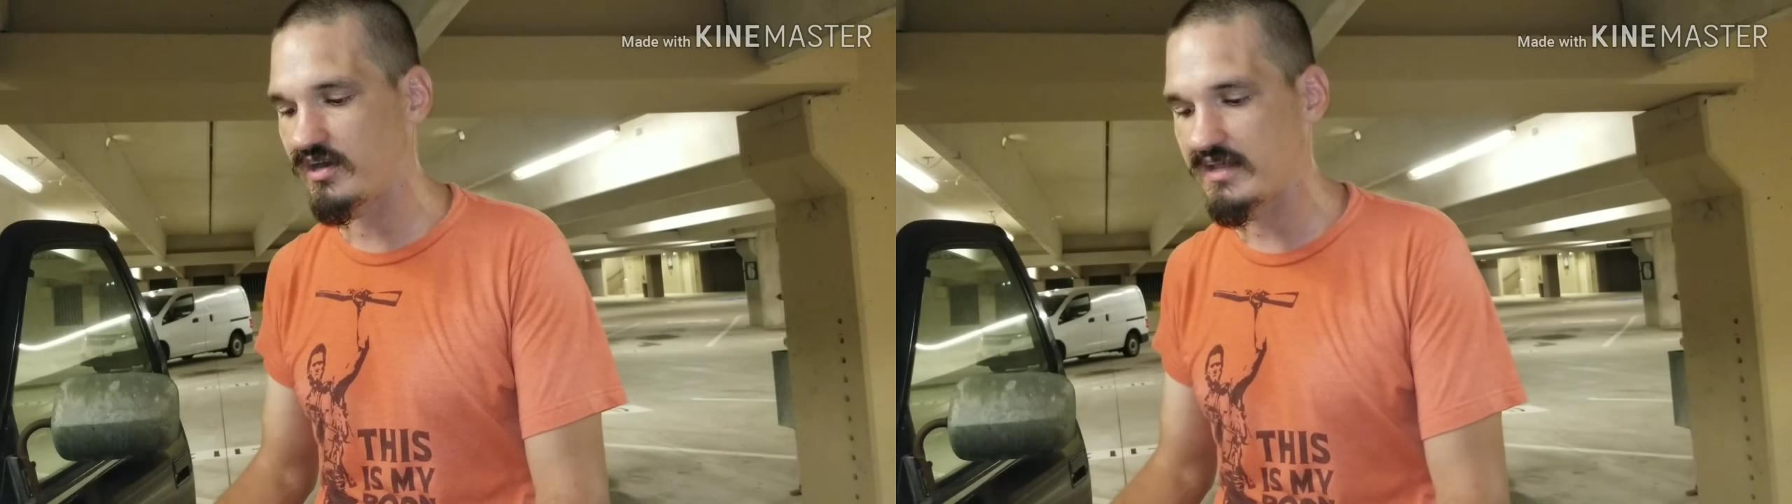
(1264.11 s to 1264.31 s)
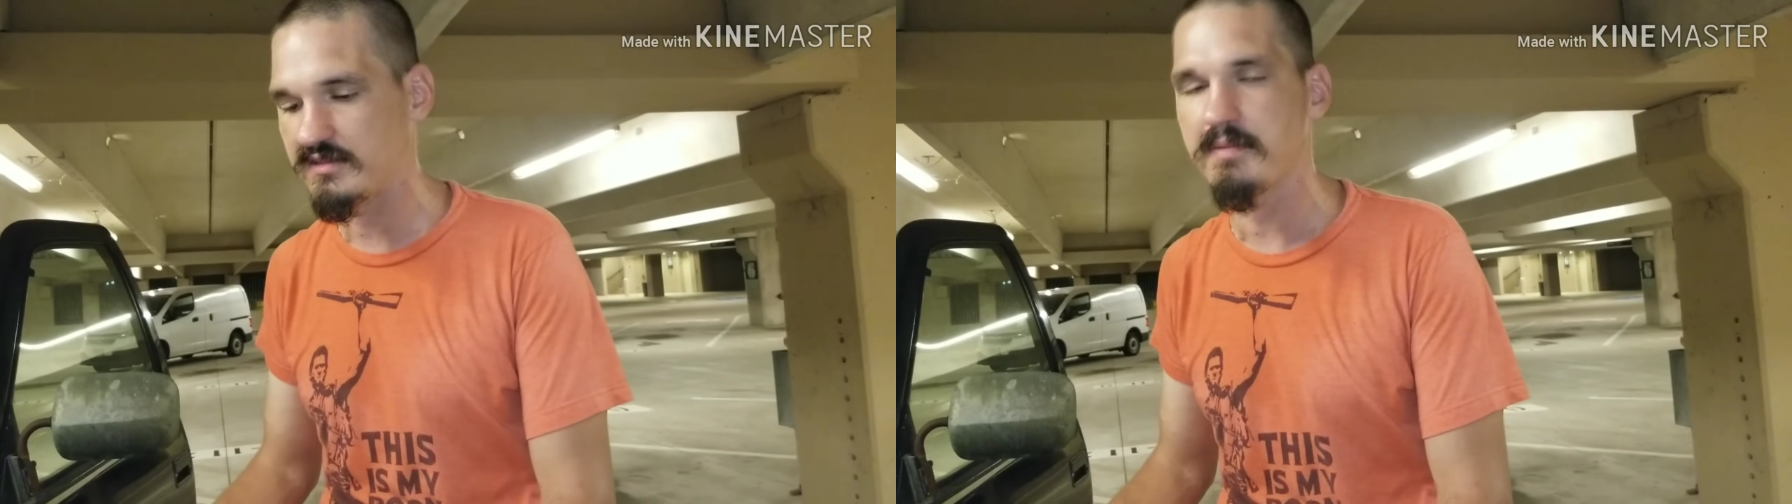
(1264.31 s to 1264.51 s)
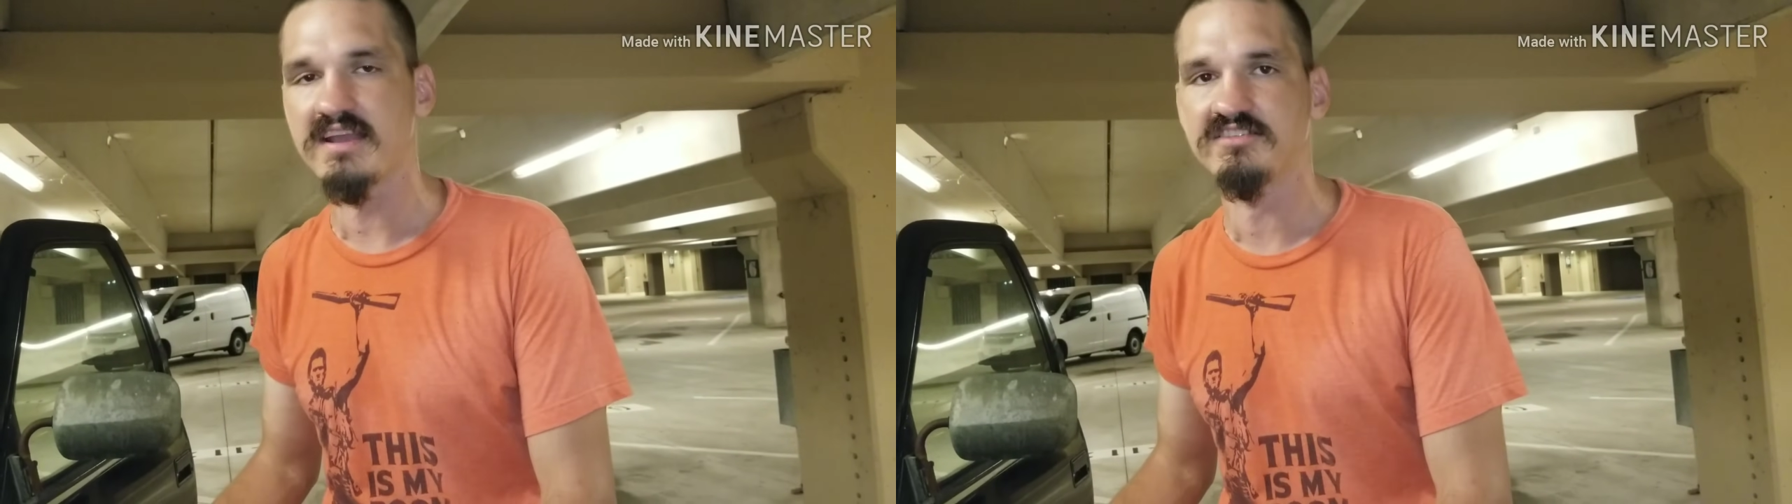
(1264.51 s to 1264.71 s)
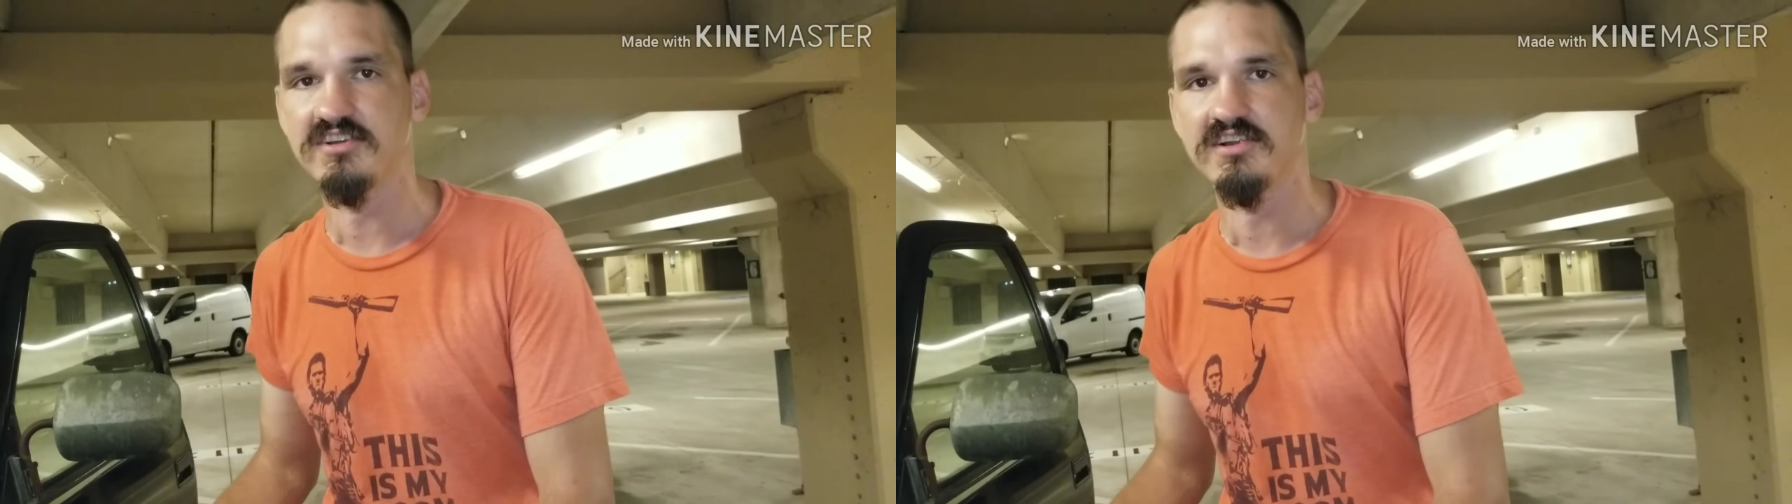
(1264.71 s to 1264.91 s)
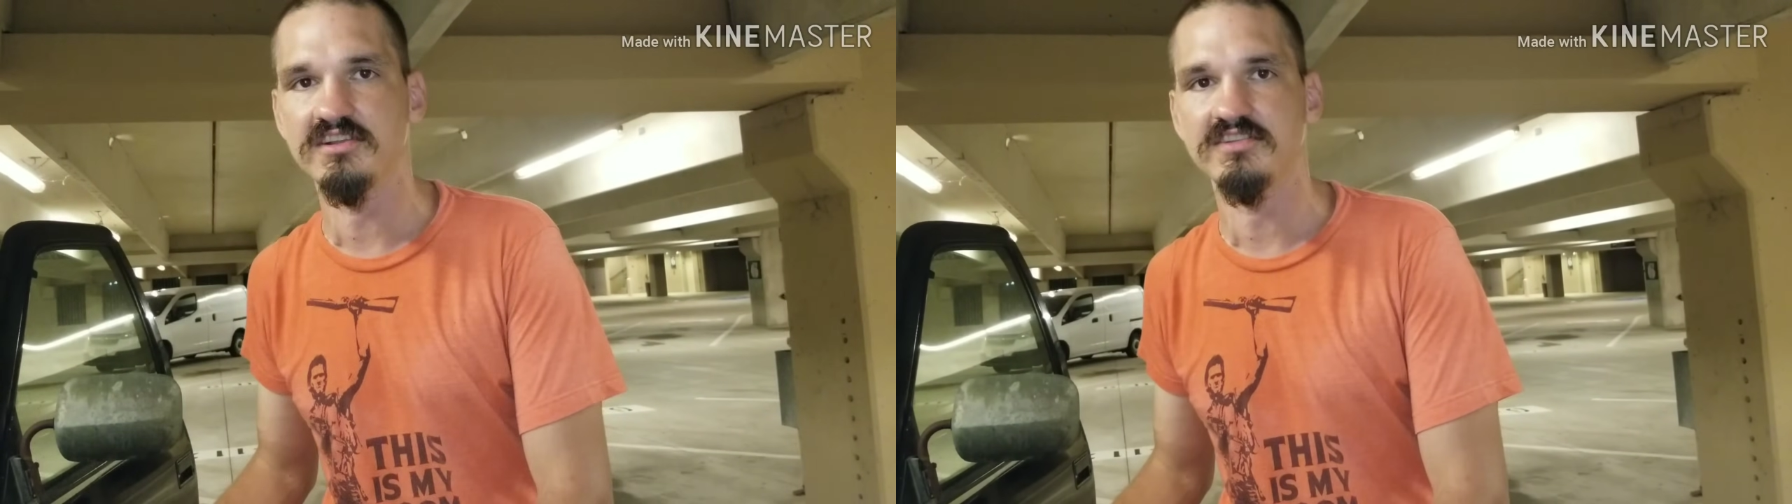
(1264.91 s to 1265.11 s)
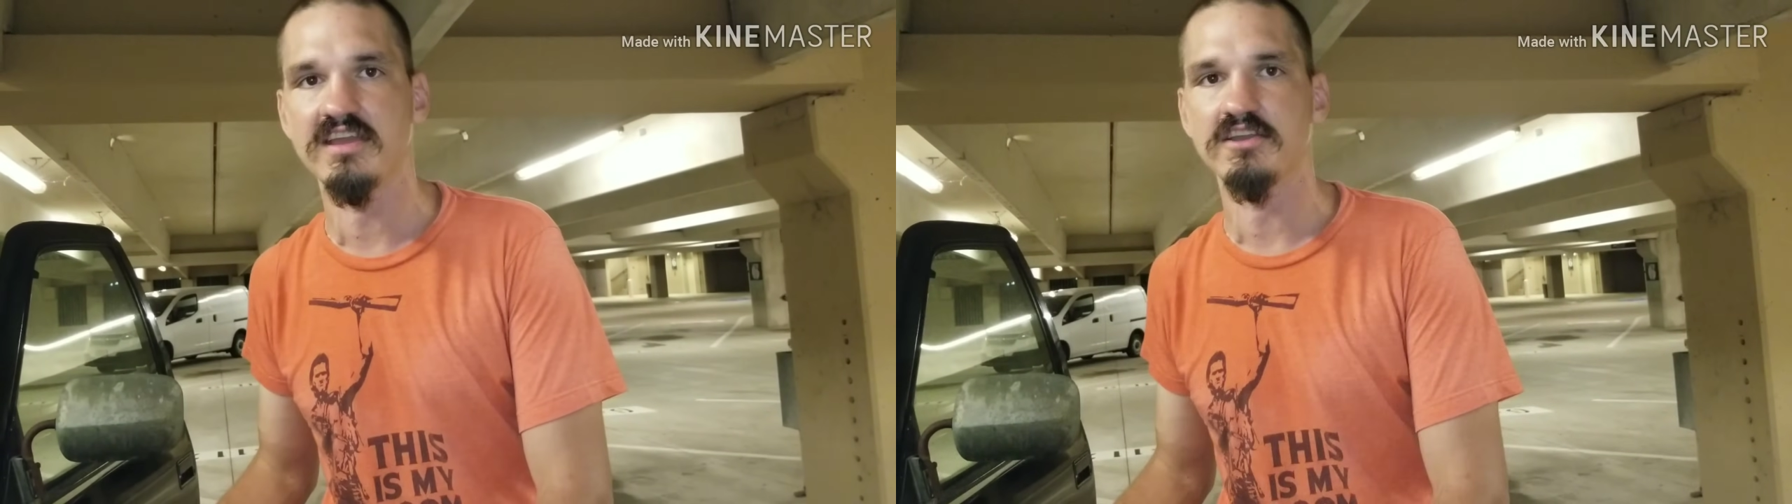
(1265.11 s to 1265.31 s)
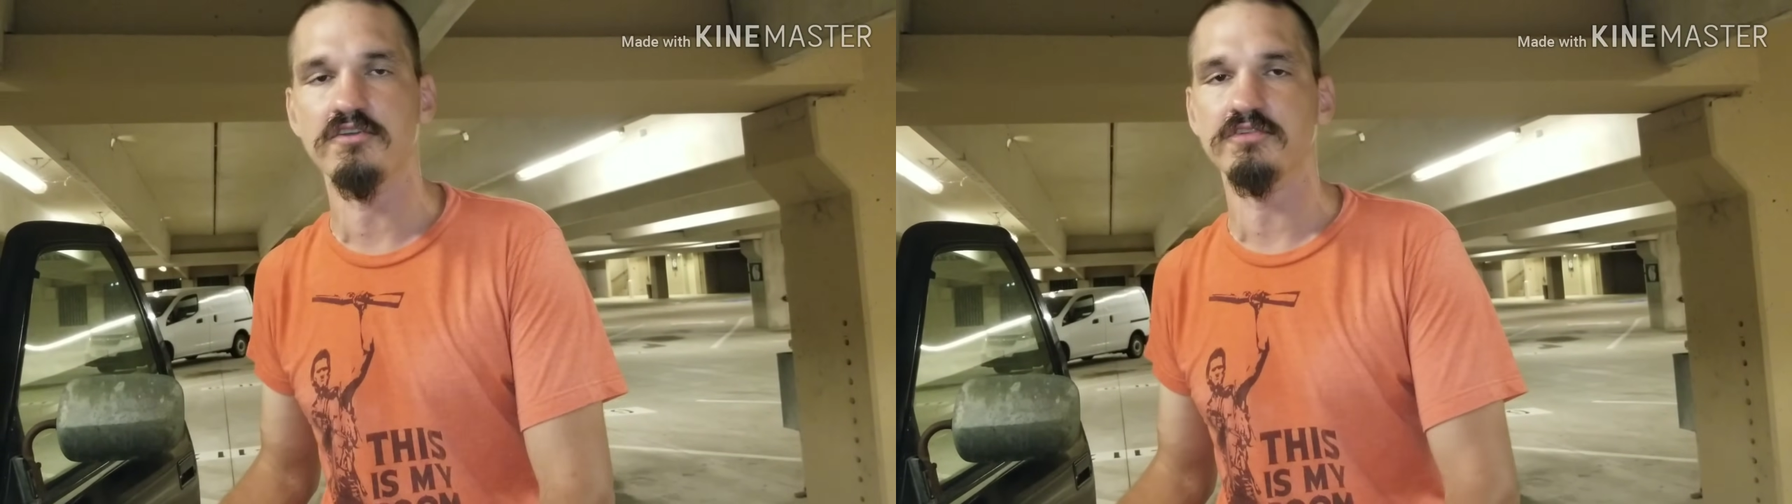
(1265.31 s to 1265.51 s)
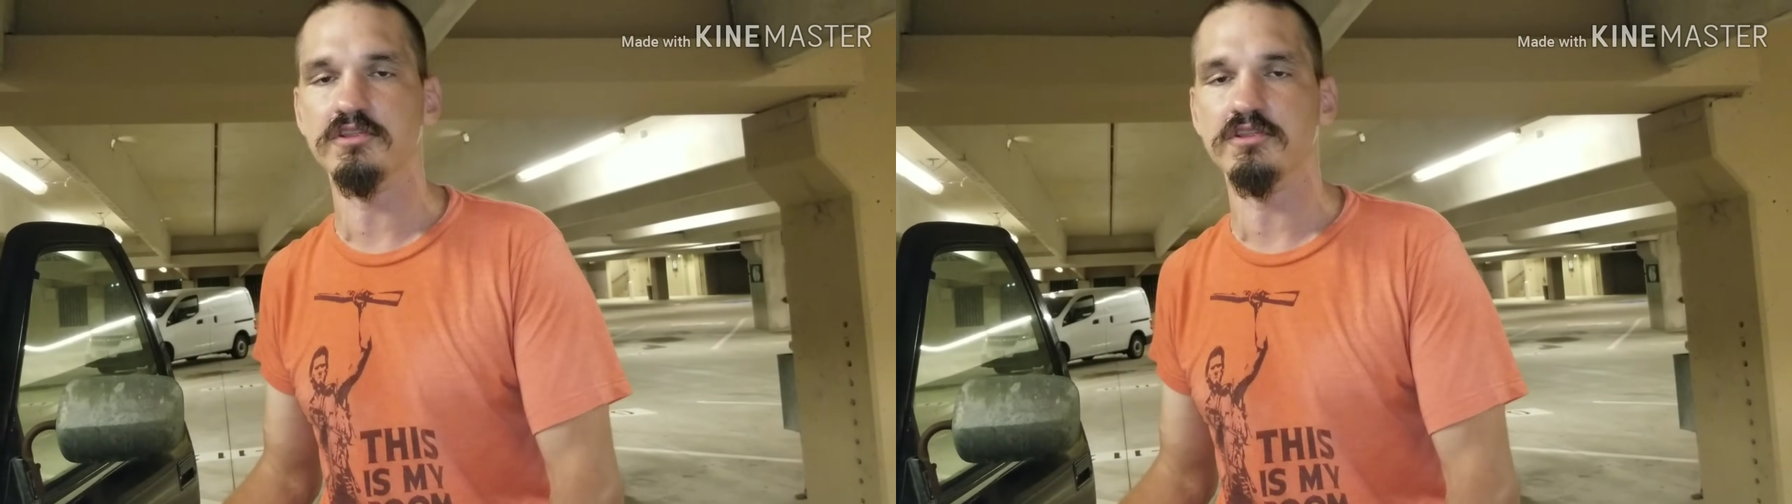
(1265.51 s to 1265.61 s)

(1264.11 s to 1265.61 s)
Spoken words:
let the bacteria take over,